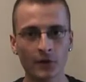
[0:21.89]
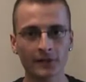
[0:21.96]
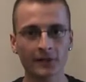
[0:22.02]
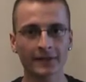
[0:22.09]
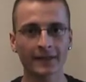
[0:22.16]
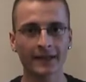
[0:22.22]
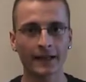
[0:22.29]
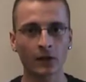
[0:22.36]

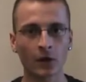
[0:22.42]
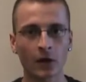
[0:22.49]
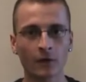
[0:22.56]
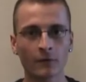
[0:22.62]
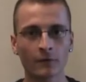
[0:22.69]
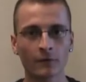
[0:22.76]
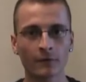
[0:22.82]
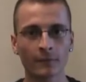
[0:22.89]
working
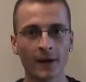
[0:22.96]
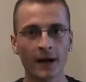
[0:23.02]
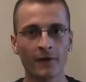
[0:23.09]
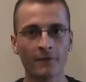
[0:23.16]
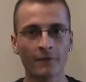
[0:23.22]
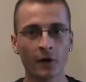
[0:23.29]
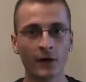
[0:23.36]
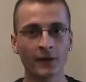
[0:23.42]
along with
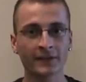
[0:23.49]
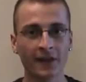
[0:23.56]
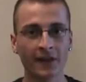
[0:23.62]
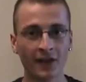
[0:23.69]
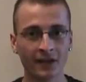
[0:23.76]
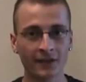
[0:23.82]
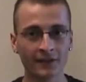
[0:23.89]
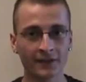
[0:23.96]
my very
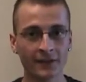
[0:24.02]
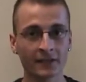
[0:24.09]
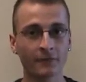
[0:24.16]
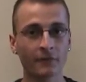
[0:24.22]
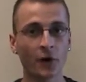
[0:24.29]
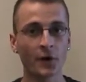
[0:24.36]
talented,